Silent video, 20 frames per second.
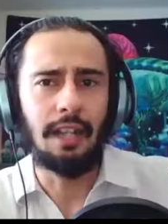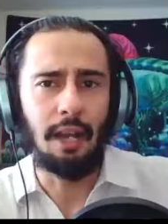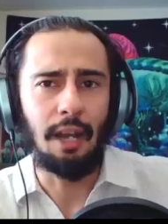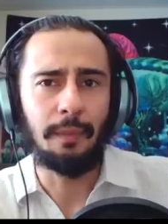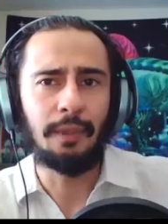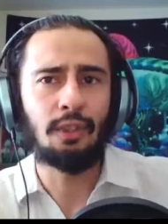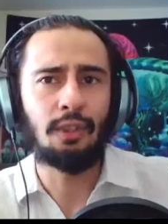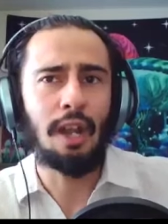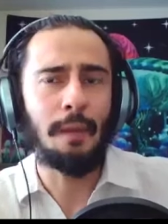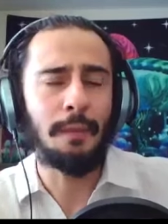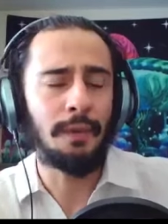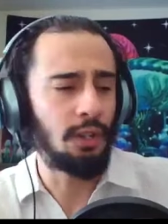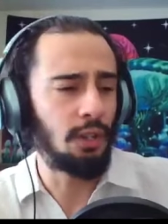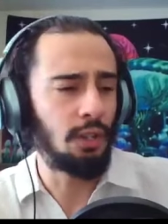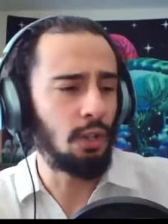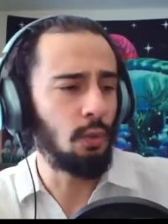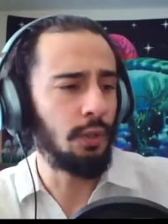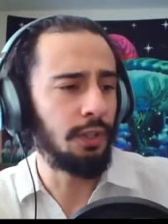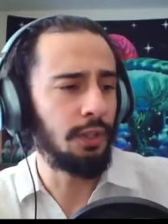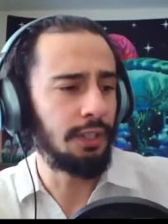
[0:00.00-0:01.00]
I'll so be dropping a
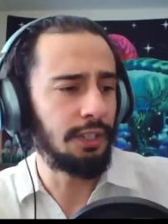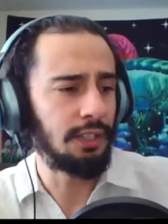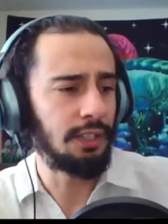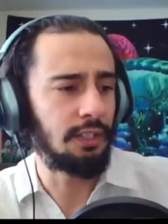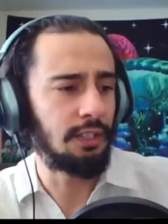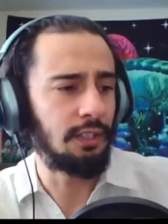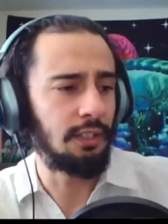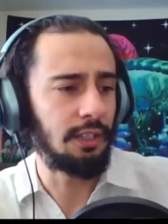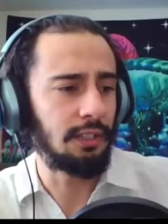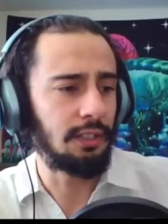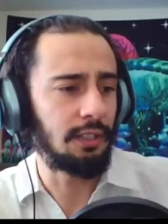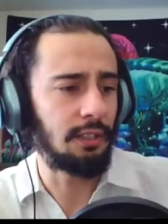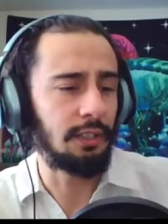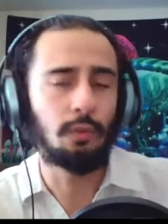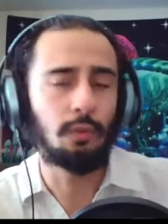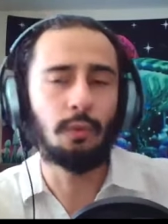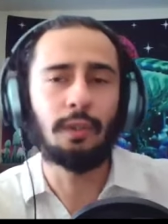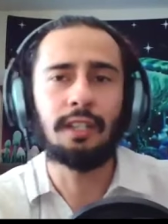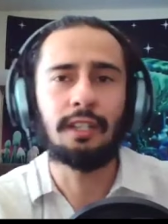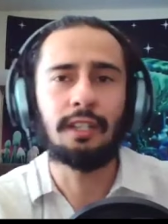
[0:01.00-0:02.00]
new one this like this,
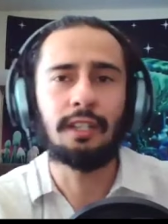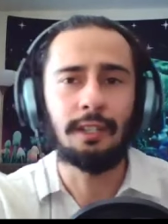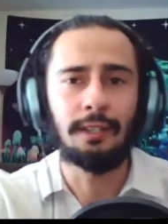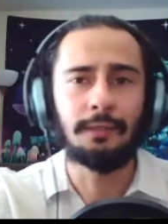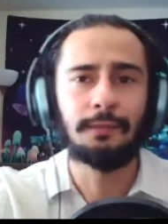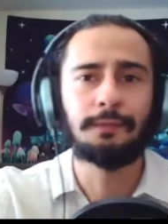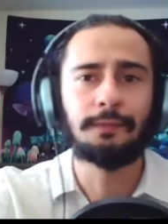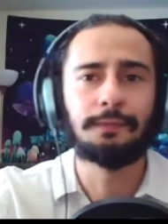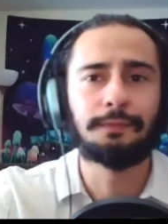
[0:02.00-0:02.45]
this weekend.